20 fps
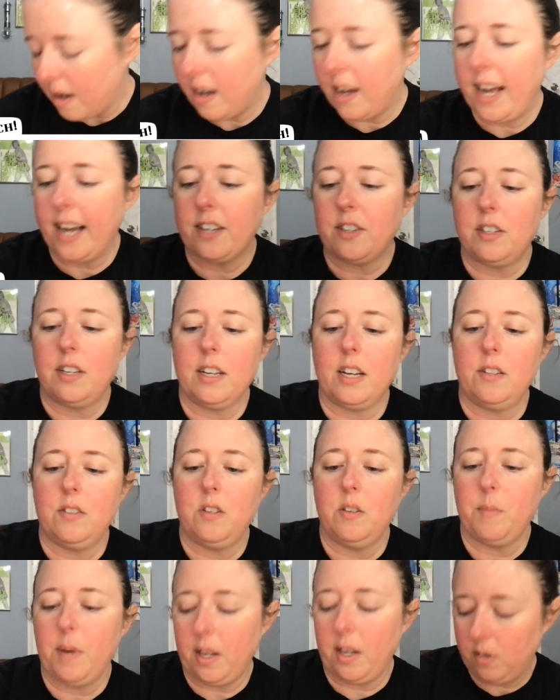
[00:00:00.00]
Actually, I got
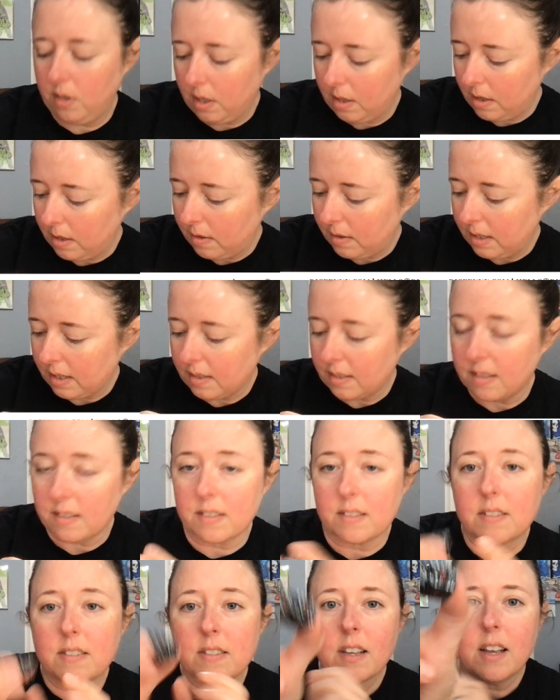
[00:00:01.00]
2 matching
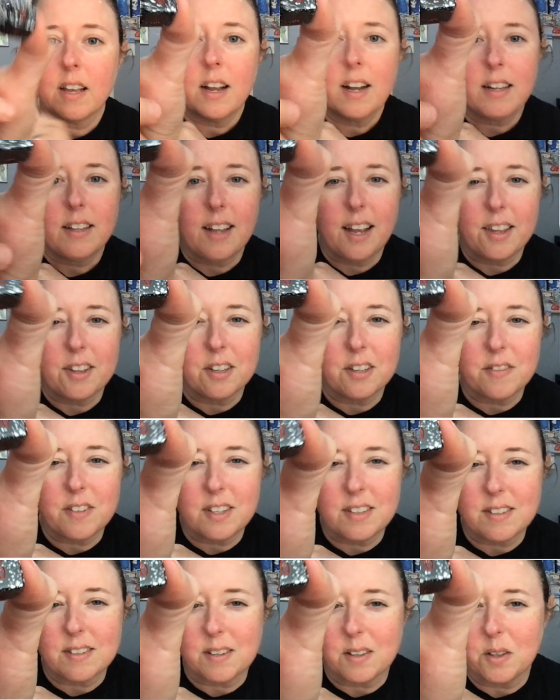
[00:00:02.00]
d6s. Neither of
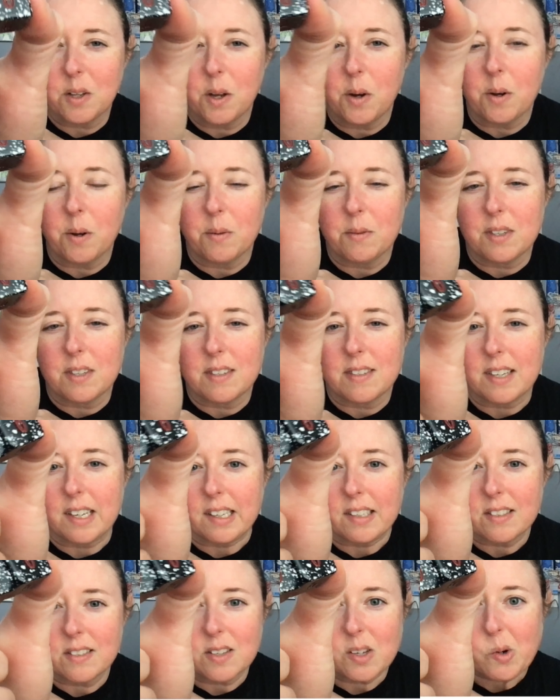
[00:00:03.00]
these is a logo
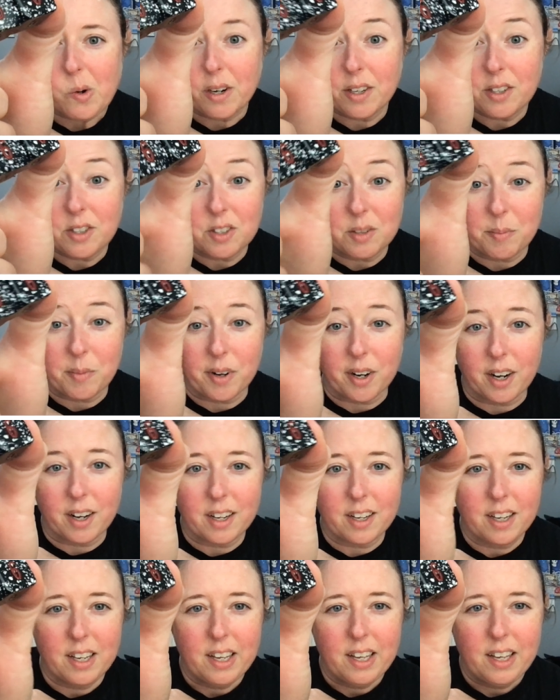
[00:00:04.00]
d6, question mark.
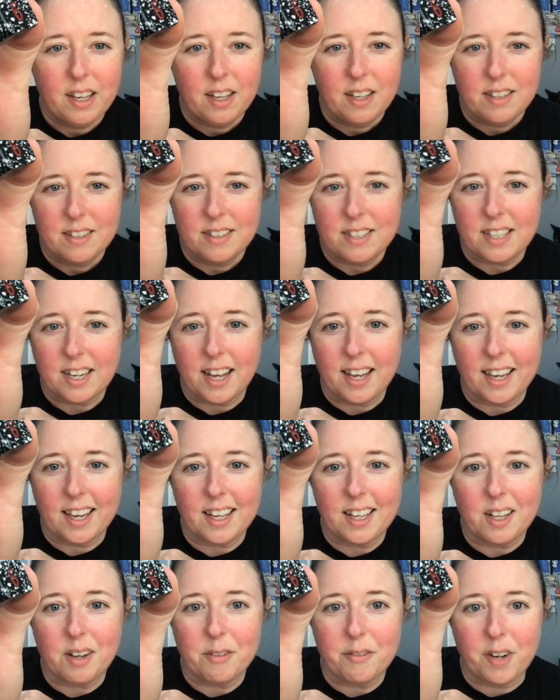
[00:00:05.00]
Did I
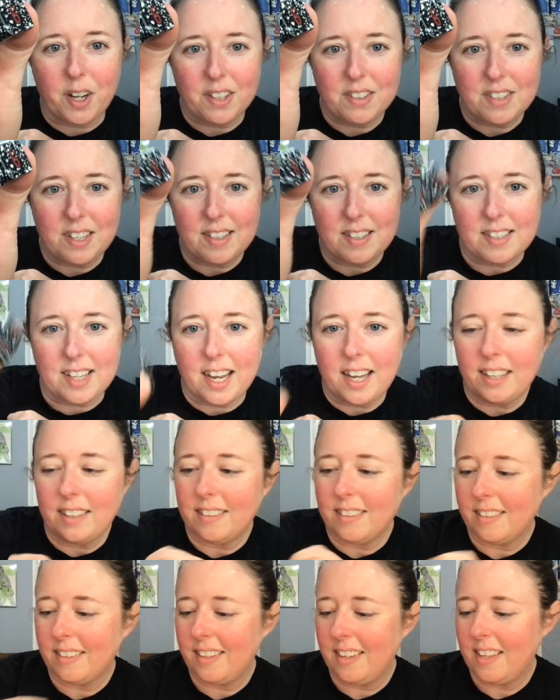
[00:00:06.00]
get a faulty set?
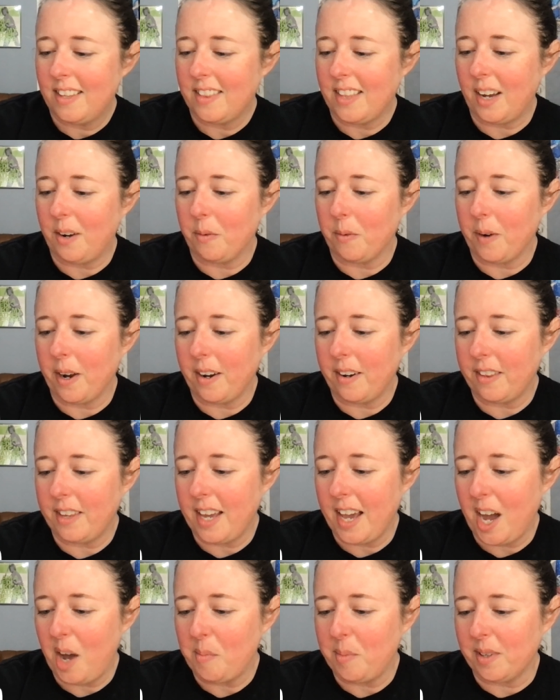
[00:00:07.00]
That rarely
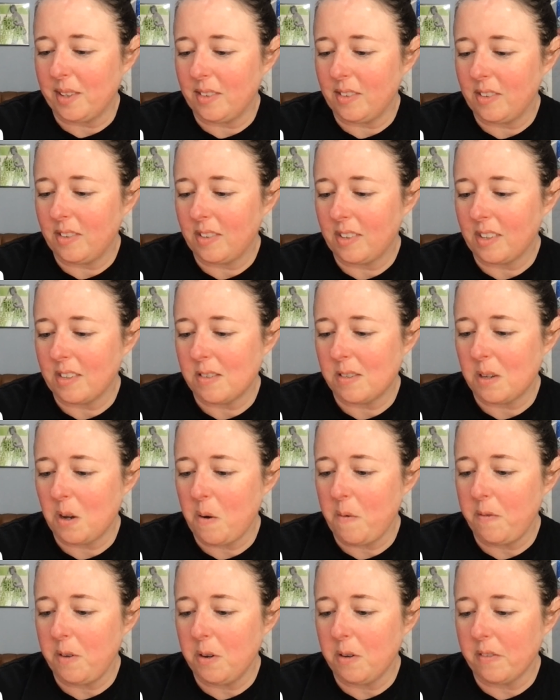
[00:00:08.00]
happens, because so
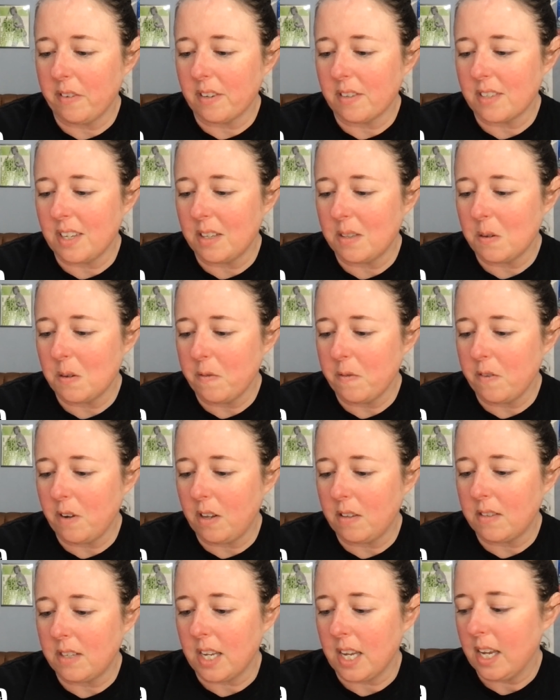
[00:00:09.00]
few of our sets are
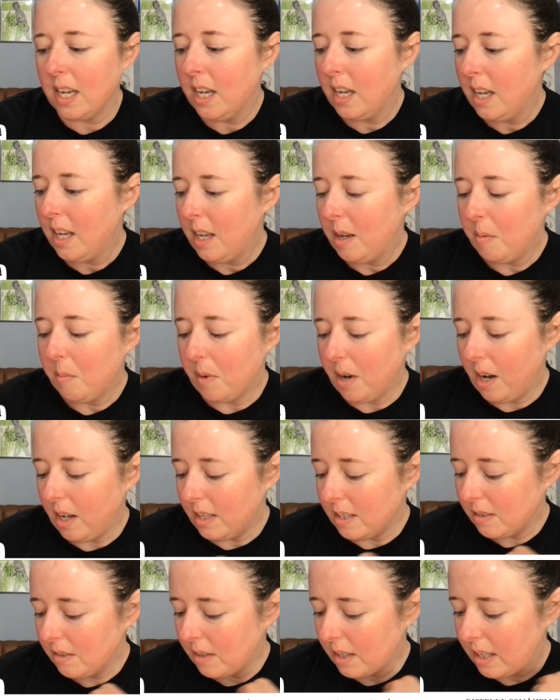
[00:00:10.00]
faulty. Well,
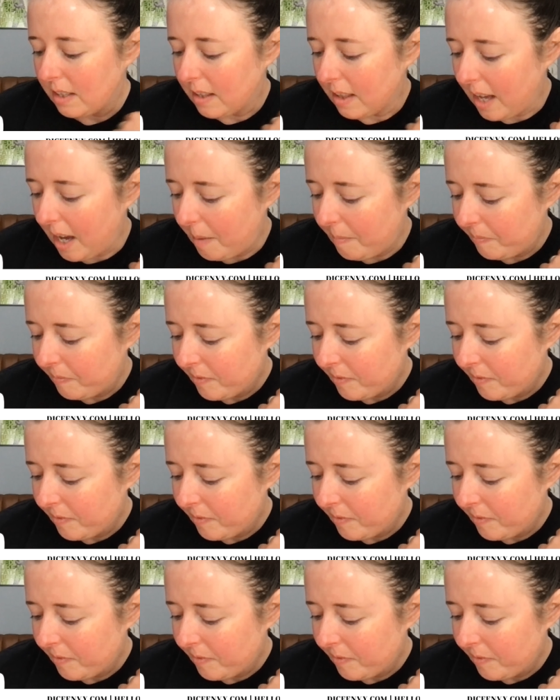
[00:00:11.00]
you can look into that.